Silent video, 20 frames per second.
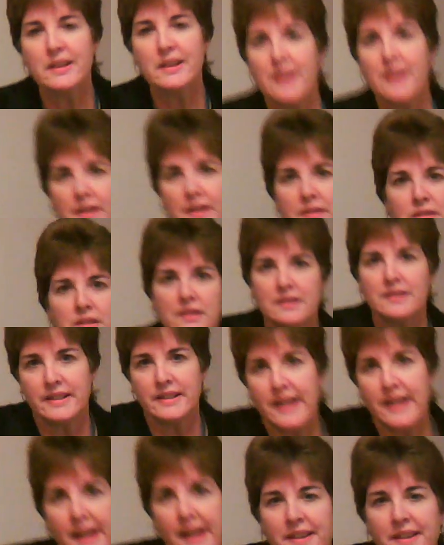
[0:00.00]
No, I cannot.
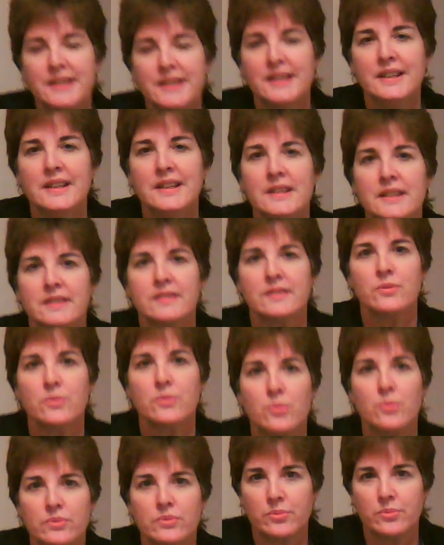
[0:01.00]
Again,
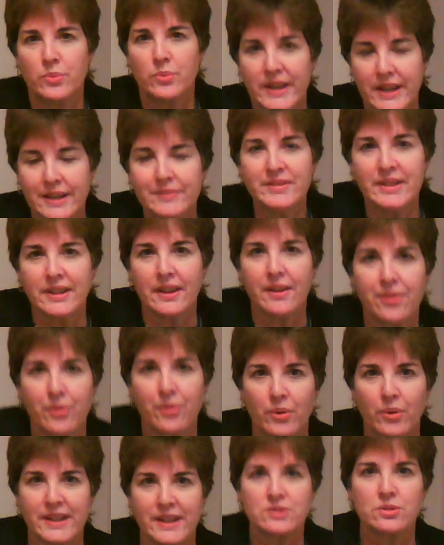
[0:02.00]
we're given the
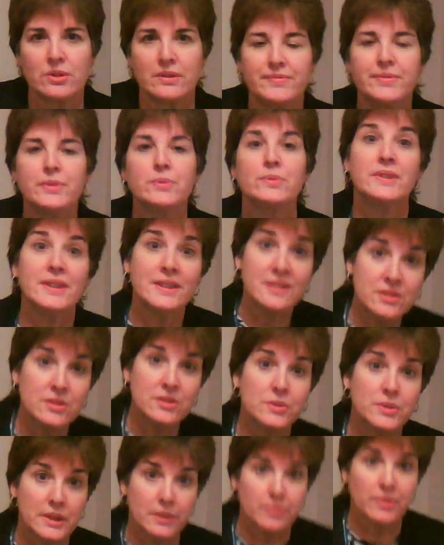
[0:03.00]
authority, so if you
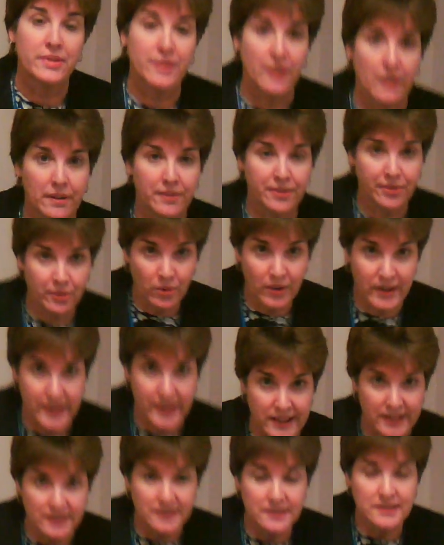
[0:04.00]
disagree with our authority,
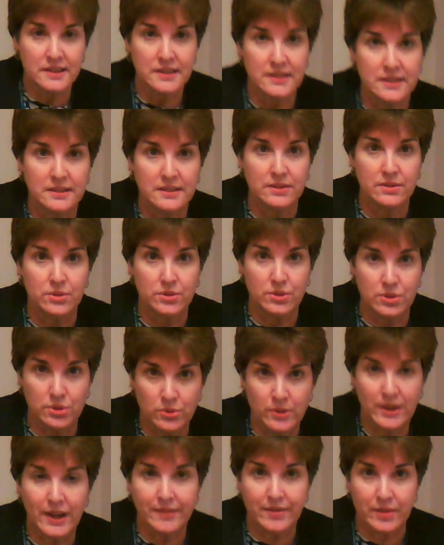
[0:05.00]

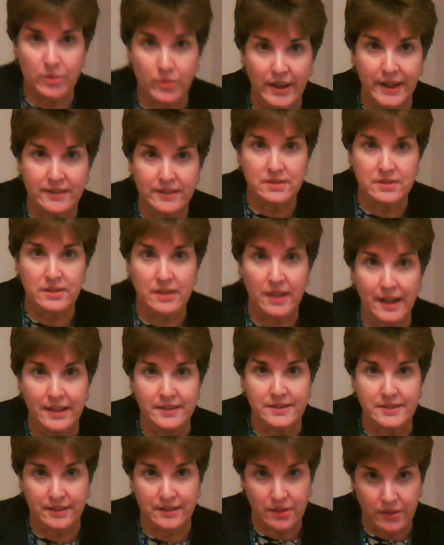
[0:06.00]
you have the right to
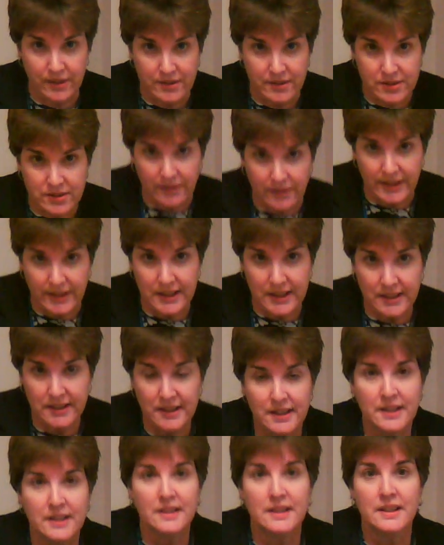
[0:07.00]
contact her attorney.
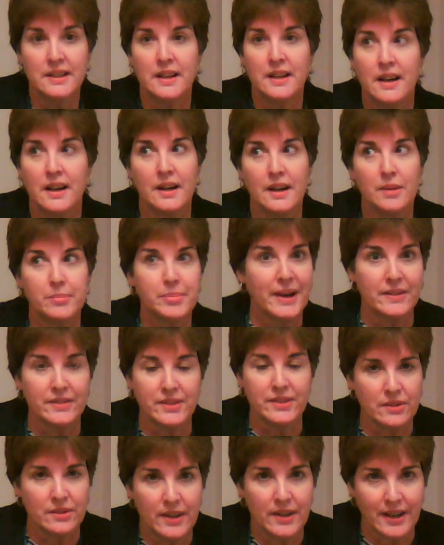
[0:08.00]
Apparently
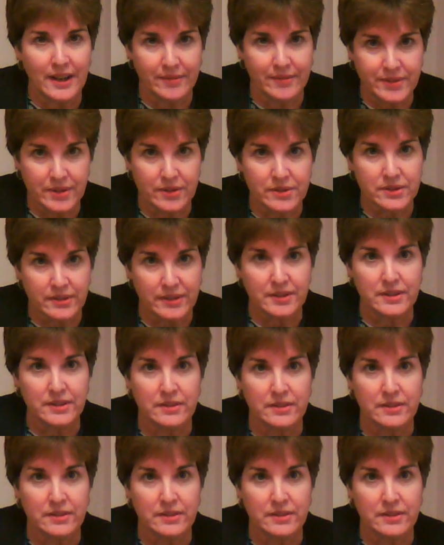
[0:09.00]
you don't have your attorney,